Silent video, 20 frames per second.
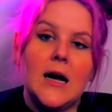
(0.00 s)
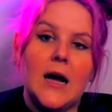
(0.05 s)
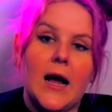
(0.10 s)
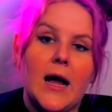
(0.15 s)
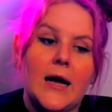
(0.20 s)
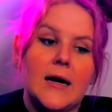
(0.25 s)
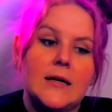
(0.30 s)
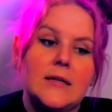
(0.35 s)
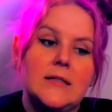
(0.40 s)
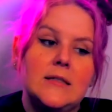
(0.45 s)

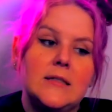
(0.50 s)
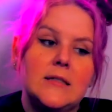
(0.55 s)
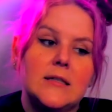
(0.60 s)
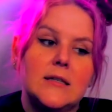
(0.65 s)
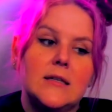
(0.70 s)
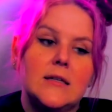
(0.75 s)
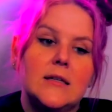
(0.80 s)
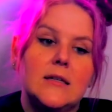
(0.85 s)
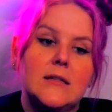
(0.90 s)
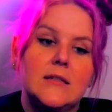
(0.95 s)
And
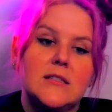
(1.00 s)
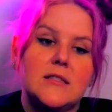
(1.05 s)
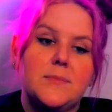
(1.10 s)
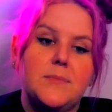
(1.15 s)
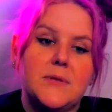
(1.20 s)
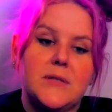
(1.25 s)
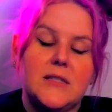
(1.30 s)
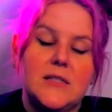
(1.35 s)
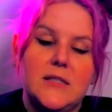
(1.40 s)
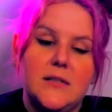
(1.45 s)

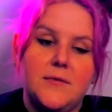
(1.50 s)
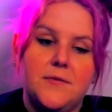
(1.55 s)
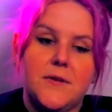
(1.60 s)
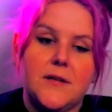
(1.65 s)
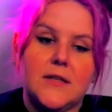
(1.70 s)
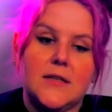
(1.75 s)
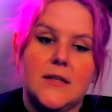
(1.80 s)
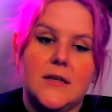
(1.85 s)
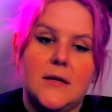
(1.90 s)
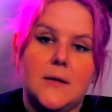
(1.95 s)

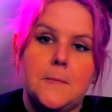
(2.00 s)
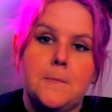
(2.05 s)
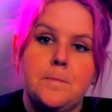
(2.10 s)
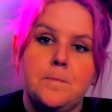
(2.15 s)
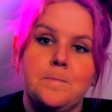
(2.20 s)
specifically,